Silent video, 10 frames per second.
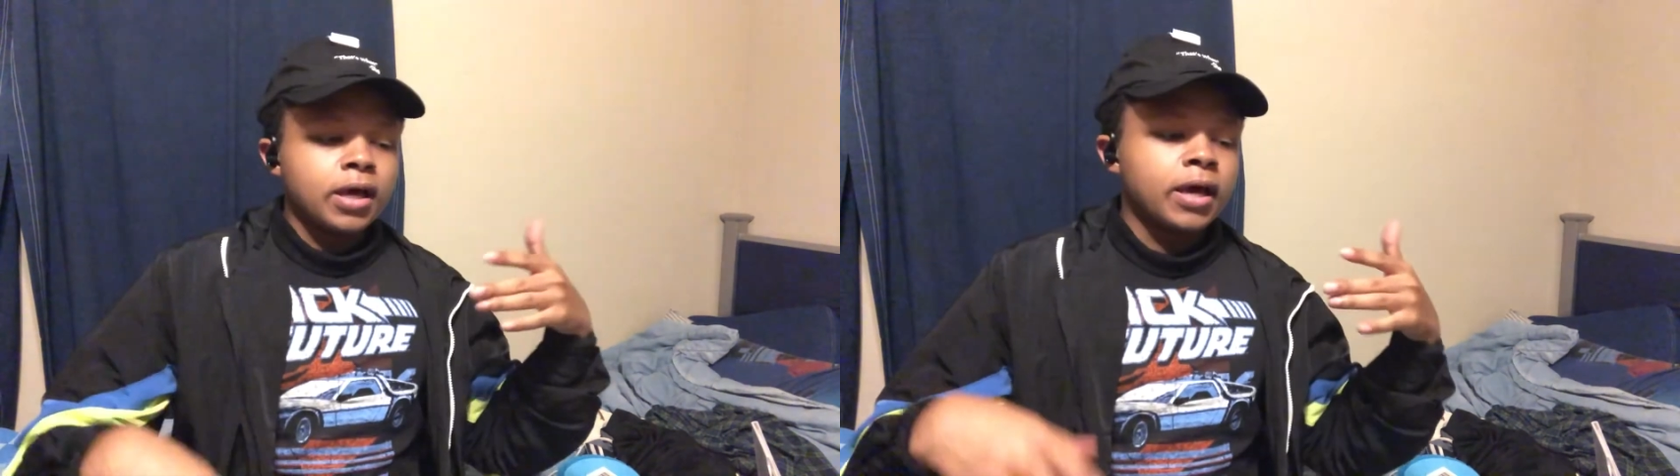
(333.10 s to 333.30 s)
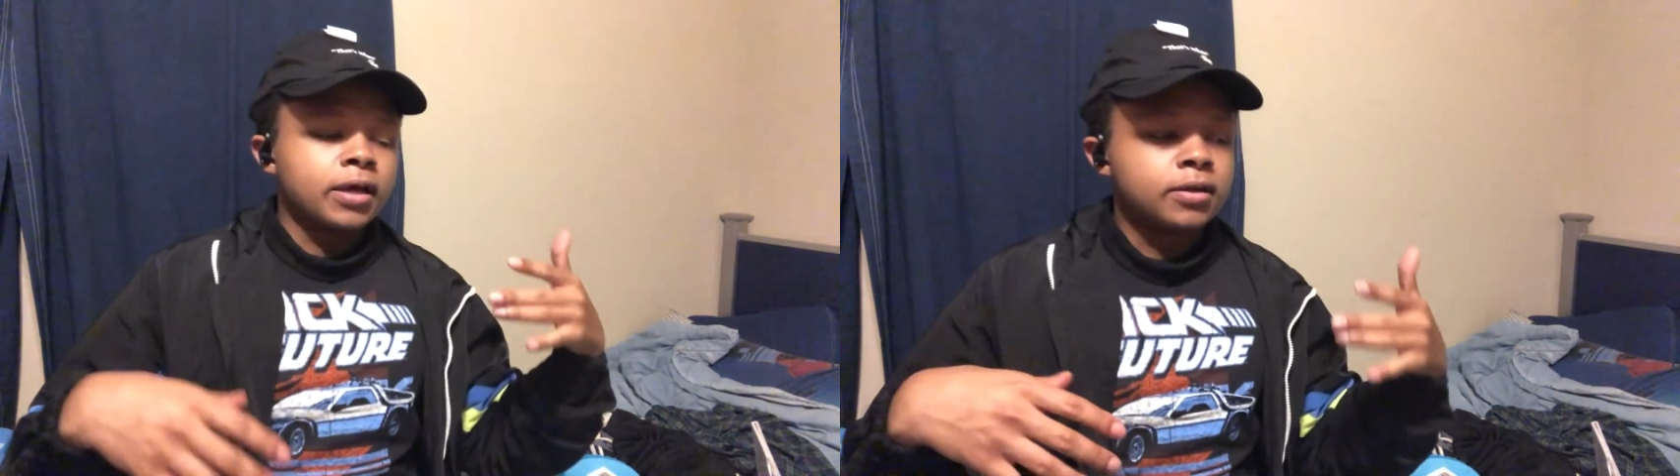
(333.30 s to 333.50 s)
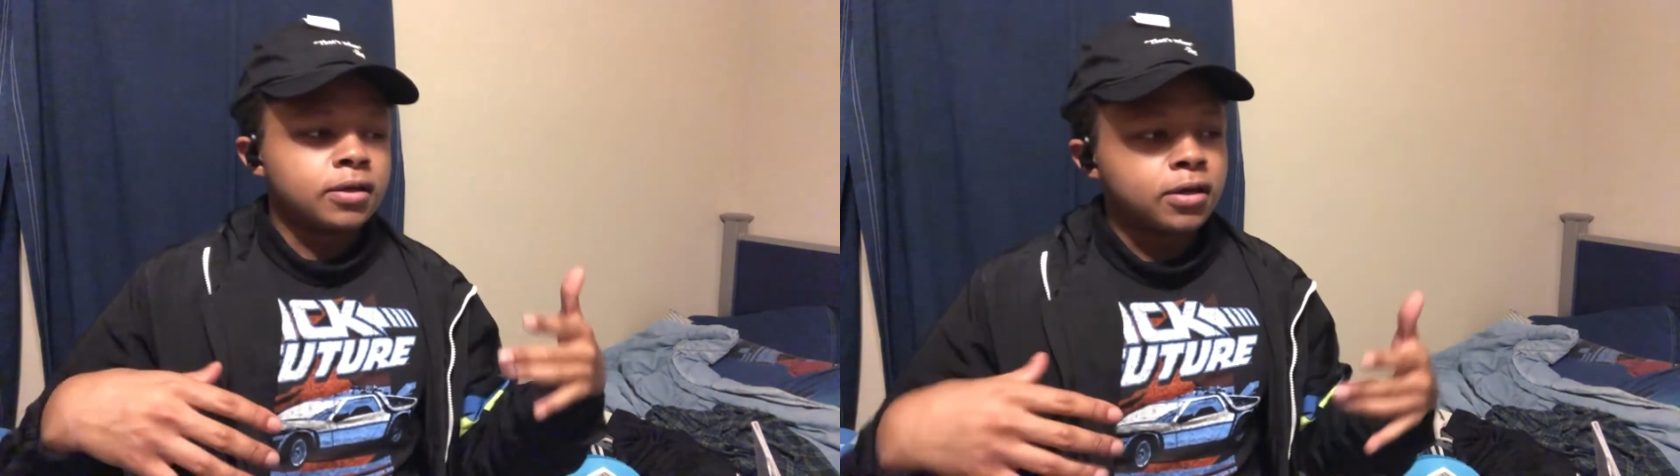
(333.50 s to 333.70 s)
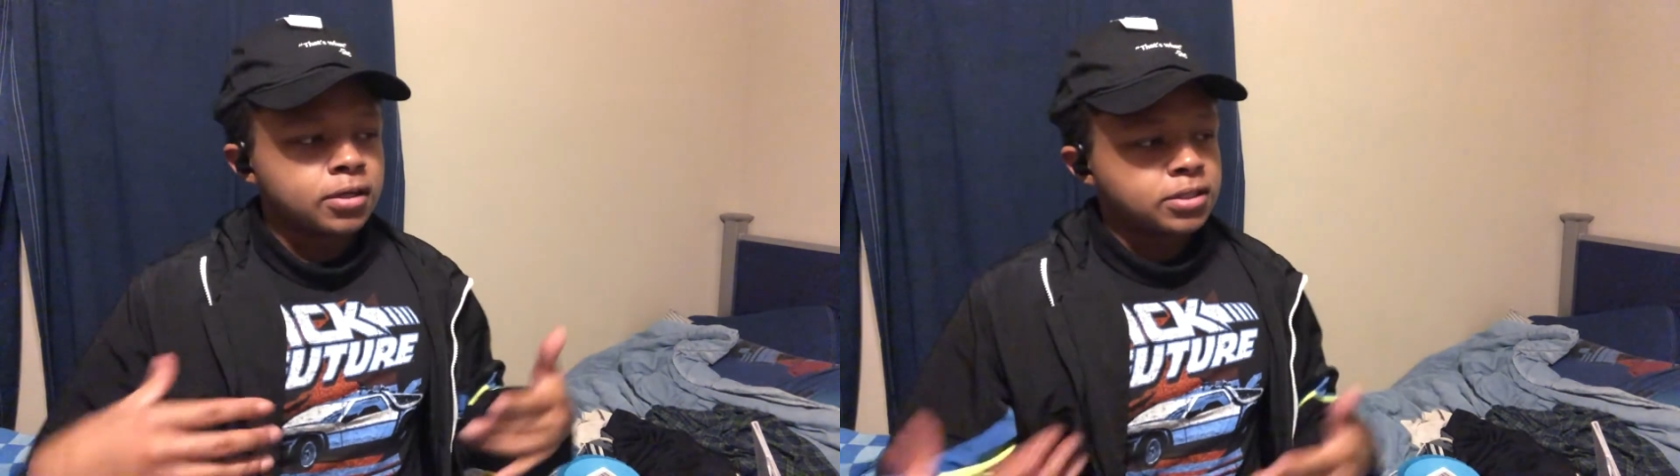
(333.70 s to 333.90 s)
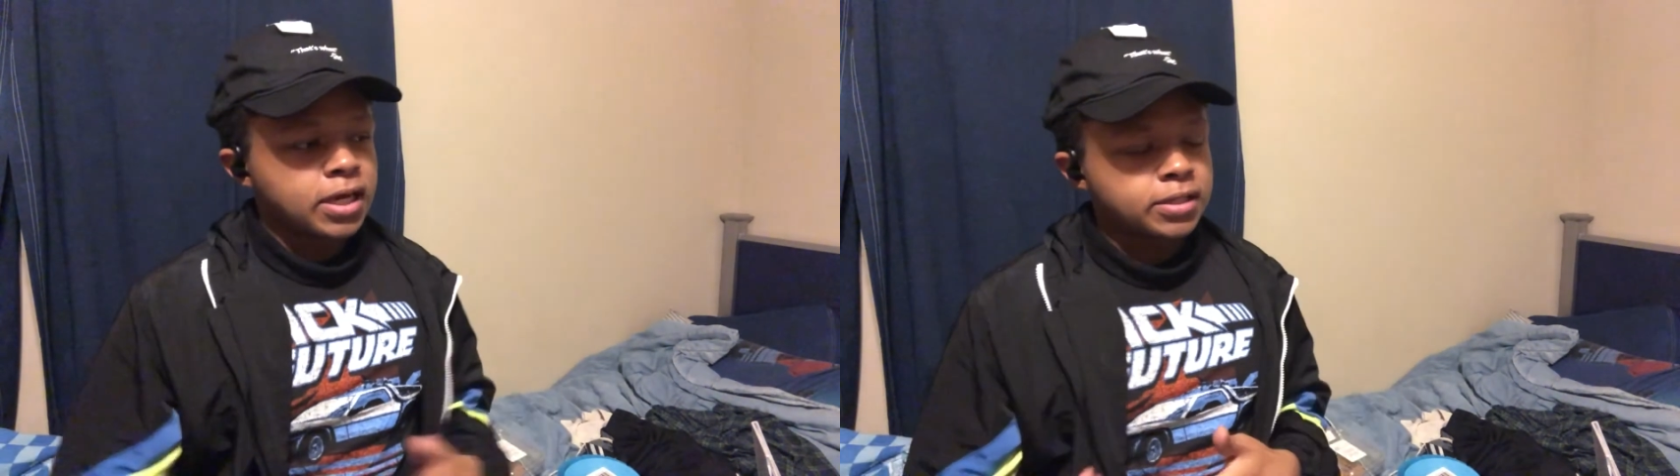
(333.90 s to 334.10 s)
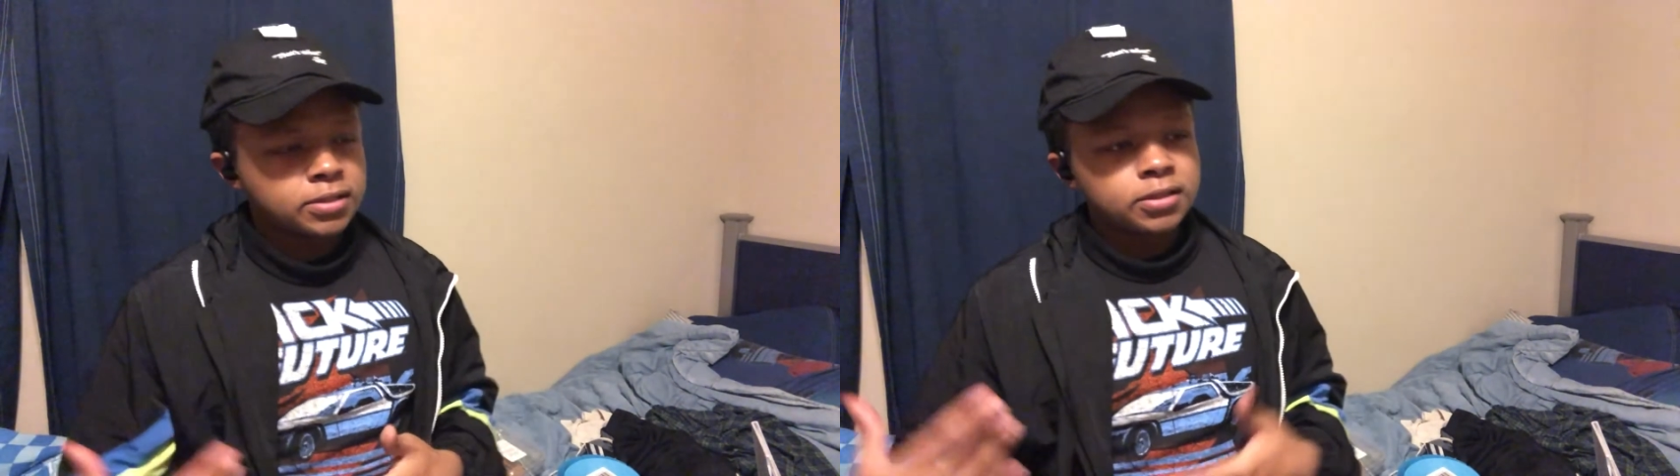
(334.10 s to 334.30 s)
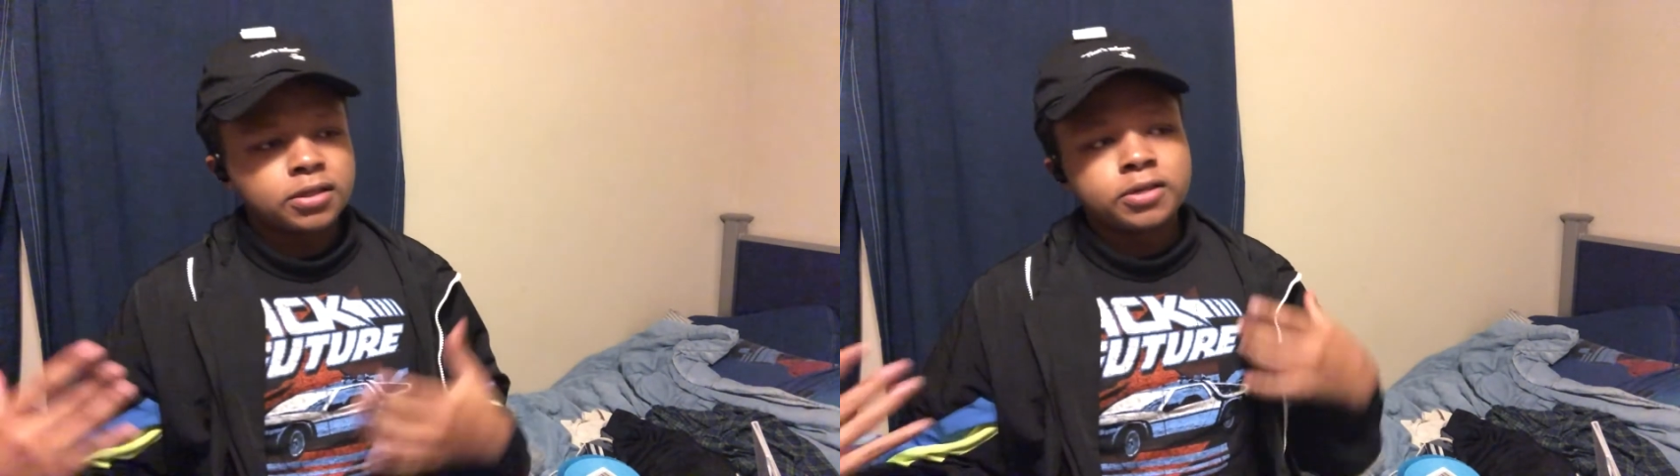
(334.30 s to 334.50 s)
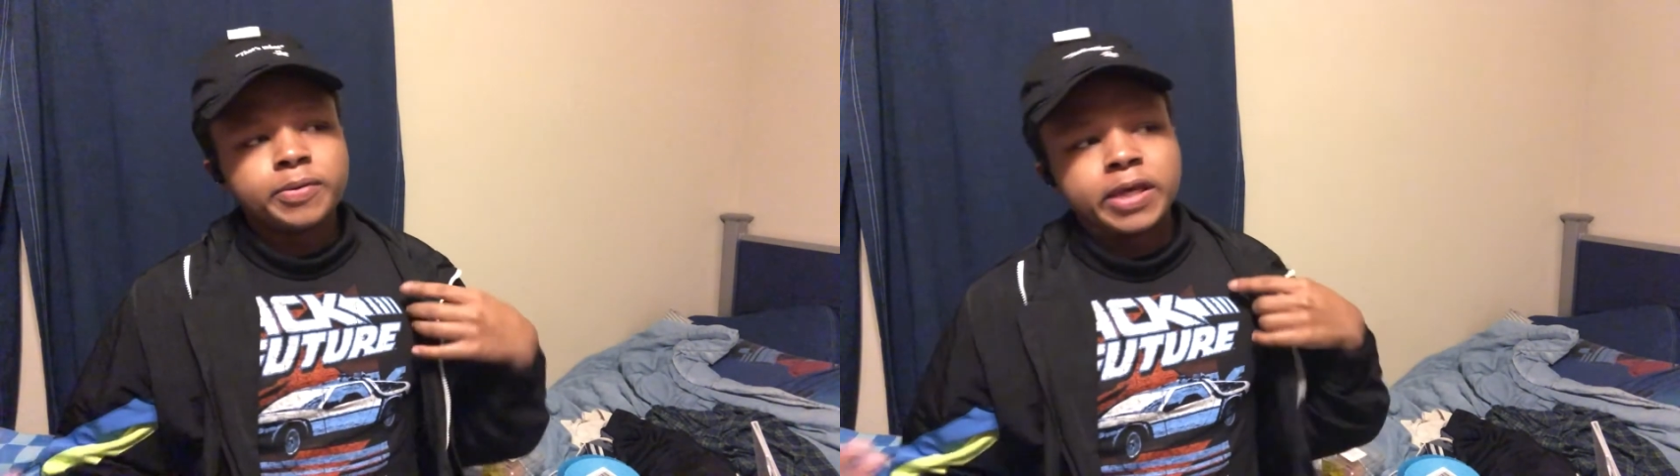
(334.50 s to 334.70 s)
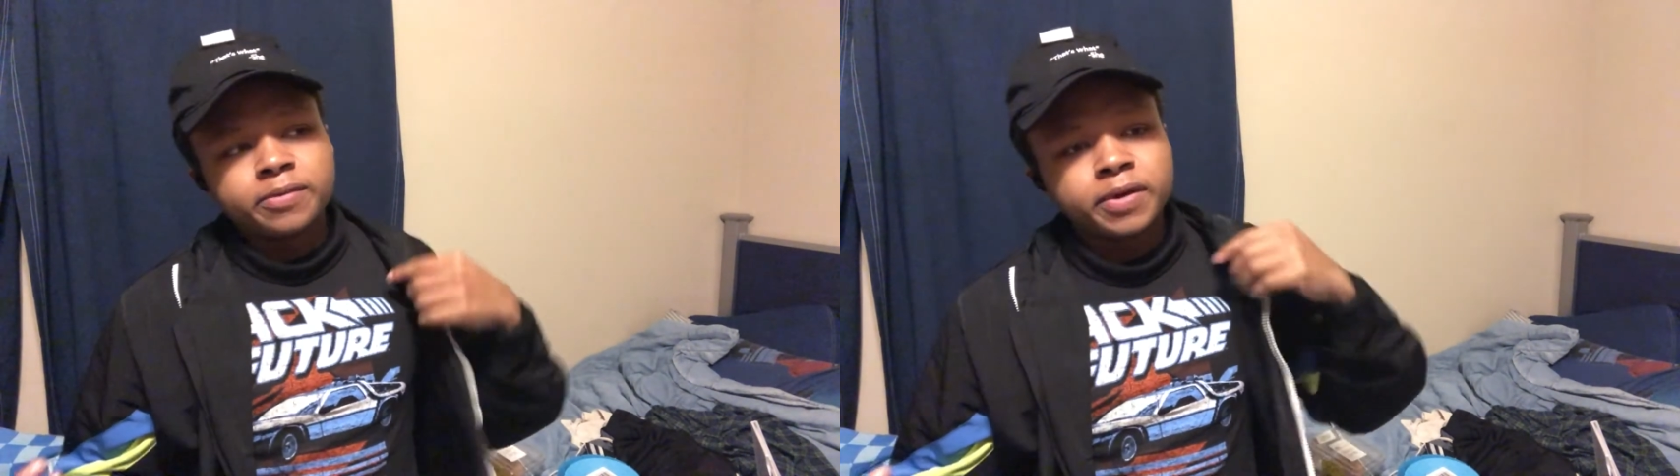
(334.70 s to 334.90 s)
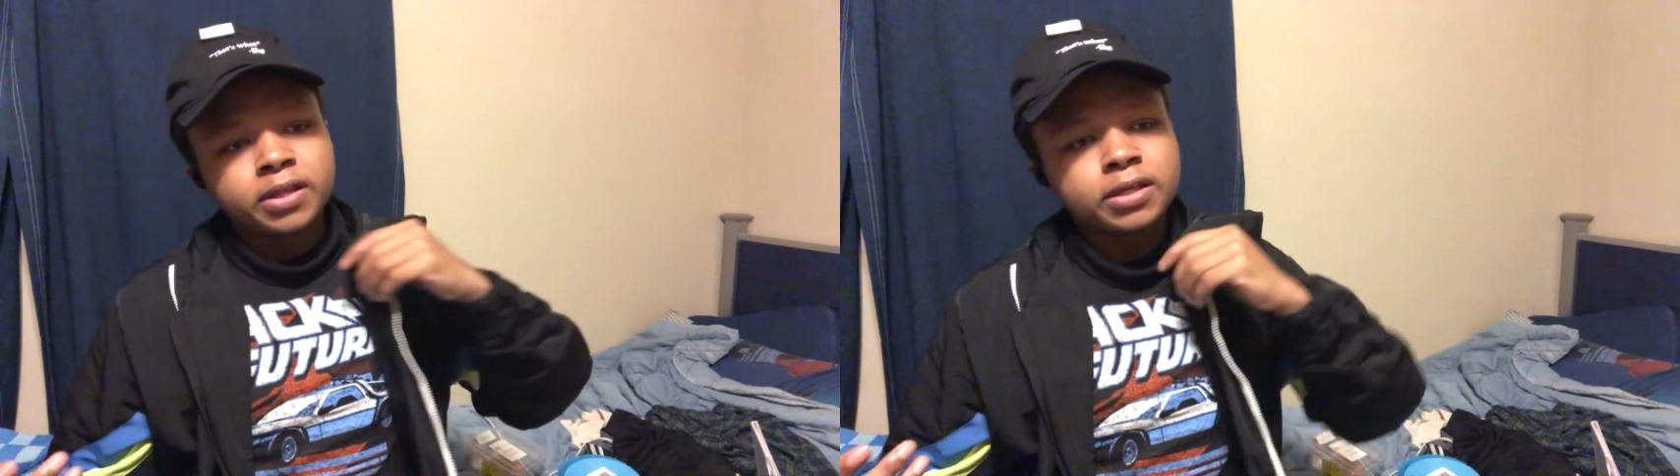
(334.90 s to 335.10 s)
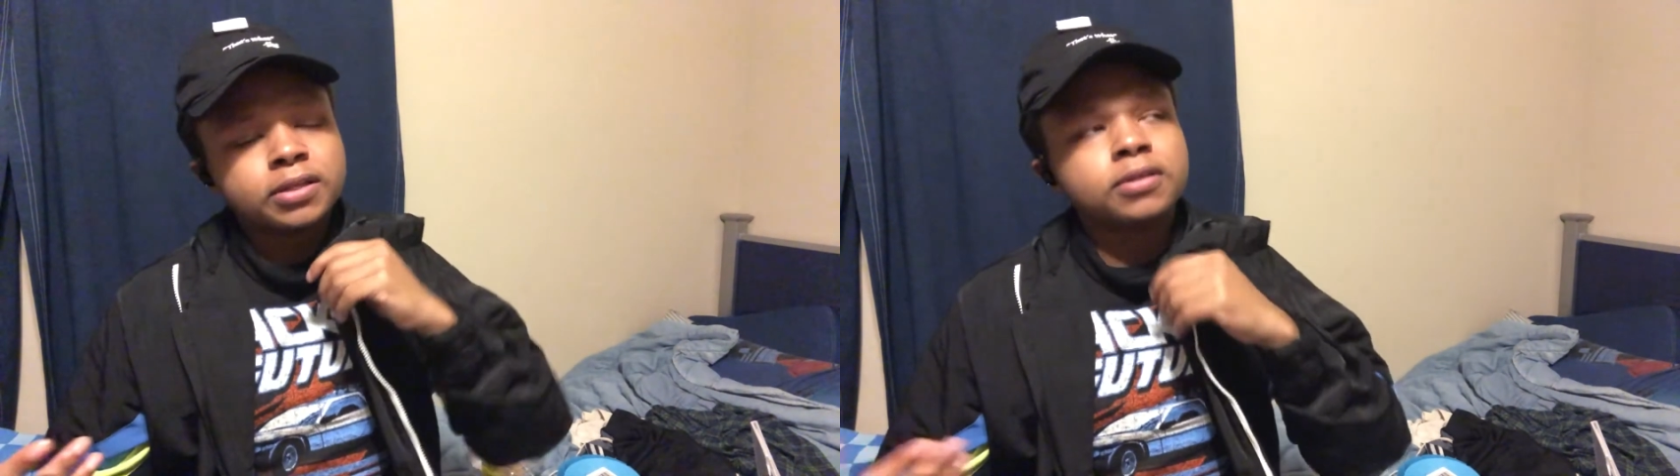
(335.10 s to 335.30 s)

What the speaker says: and emailing